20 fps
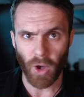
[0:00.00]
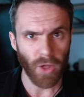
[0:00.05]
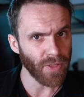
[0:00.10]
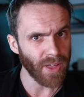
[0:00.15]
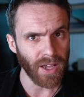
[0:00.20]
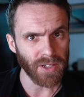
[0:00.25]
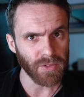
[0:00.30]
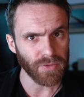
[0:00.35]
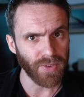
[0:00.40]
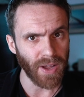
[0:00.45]

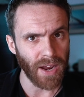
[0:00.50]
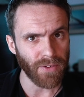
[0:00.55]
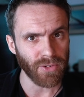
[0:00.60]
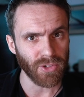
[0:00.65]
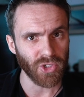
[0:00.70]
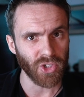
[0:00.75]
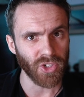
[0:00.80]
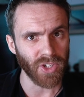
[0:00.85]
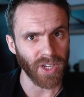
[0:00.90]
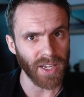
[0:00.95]

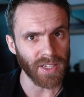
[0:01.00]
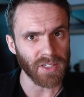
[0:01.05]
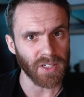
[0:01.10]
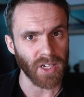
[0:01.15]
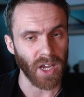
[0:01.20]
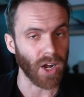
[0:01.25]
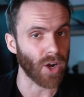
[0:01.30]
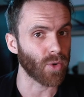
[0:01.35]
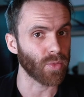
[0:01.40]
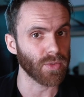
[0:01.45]
4,500 years
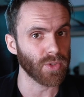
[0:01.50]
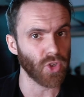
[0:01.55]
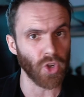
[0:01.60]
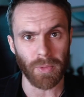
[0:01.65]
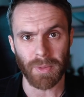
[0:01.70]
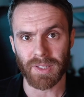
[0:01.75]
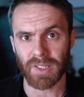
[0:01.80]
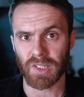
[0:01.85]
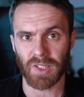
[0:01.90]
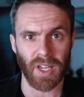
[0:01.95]
ago,
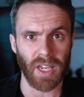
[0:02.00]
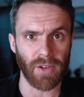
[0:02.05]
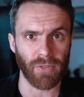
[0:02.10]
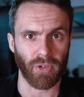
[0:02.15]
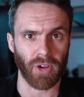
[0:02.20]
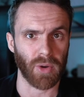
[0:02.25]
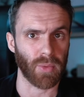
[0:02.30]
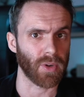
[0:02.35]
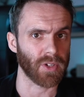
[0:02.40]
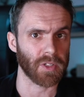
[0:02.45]
human
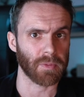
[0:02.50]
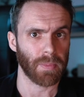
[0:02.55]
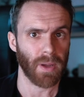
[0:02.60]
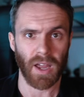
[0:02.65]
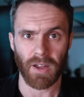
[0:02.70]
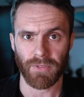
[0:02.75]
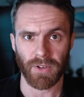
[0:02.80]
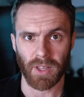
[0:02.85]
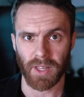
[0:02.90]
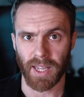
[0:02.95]
slavery was
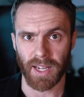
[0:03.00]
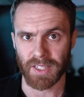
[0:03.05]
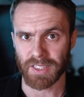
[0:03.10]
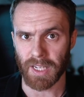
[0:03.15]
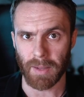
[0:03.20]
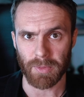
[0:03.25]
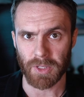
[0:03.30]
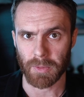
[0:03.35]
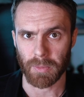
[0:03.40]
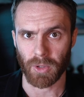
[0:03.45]
perfectly
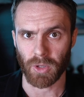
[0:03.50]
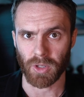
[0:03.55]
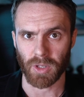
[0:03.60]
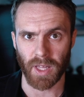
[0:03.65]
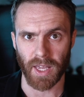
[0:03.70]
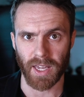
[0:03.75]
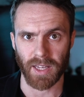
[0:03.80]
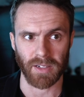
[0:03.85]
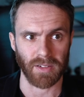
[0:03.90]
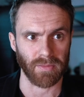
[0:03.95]
acceptable
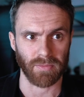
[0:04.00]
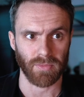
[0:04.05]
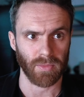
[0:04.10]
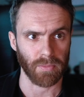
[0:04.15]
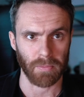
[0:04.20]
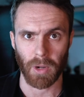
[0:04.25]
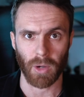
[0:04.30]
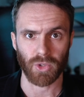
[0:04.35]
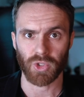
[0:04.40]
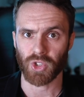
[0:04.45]
in
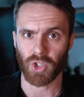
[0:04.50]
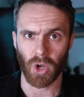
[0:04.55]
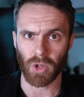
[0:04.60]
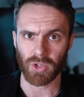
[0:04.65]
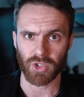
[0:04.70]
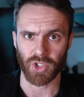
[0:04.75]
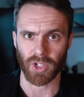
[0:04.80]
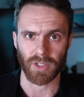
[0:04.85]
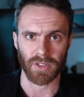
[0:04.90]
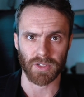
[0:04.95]
most
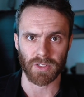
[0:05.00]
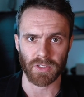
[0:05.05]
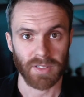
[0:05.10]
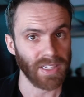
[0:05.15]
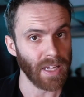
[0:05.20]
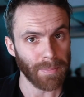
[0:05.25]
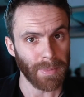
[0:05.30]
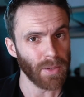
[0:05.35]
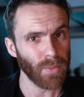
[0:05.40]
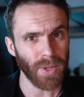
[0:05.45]
cultures. Does
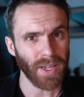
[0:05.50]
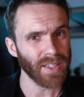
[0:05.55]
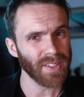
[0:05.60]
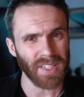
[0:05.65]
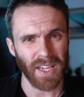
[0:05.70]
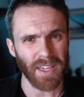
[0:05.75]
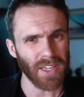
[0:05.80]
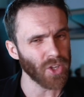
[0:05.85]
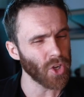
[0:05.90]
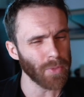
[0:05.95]
that mean we can
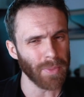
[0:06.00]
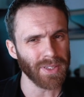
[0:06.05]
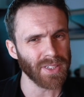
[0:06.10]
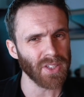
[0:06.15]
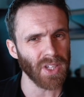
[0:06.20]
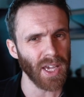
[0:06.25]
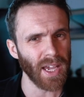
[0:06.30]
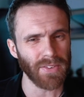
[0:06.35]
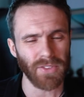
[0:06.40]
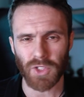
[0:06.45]
take human
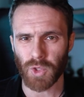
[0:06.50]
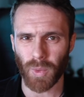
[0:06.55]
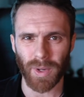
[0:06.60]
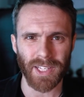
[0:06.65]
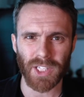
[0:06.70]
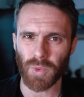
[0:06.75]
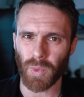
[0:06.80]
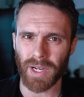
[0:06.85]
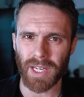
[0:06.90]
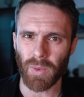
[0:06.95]
slaves in
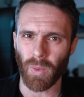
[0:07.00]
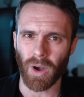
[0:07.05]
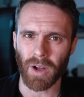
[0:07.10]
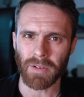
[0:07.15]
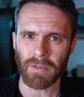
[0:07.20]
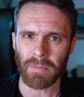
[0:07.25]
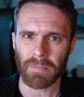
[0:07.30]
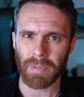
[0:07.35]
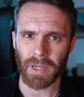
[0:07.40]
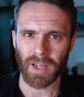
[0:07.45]

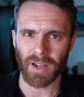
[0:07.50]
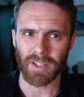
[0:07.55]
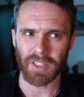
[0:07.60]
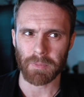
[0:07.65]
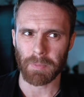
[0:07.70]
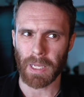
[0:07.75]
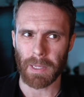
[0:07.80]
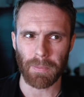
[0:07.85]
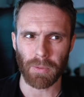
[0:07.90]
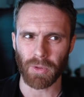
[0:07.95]
2021 because
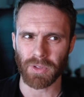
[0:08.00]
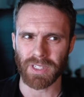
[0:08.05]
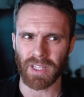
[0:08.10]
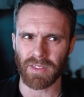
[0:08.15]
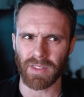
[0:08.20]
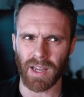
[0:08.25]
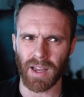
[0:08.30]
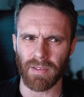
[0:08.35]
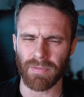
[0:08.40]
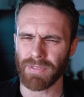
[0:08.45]
people
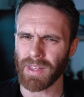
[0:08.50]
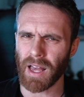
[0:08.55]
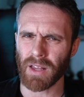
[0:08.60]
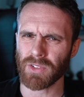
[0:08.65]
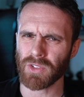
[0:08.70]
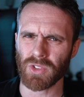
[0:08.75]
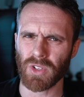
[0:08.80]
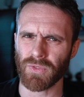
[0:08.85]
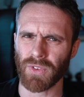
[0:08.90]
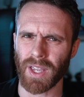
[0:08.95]
did that
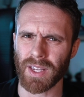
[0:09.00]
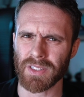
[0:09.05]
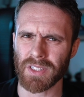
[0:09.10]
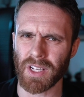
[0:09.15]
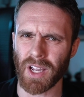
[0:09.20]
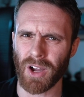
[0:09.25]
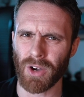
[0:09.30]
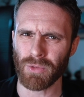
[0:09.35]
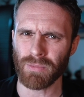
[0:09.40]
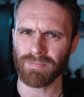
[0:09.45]
thousands of years
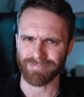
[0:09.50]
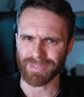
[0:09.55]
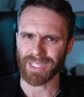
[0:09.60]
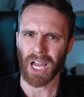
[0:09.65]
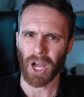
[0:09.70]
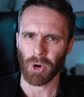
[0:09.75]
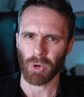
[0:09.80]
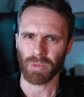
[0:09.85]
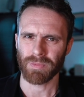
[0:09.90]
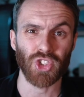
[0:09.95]
ago?
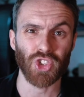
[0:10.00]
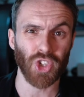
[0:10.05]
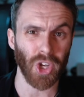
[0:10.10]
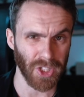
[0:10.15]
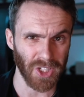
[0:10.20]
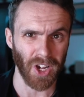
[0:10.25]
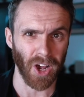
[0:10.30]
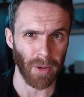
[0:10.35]
No. Shut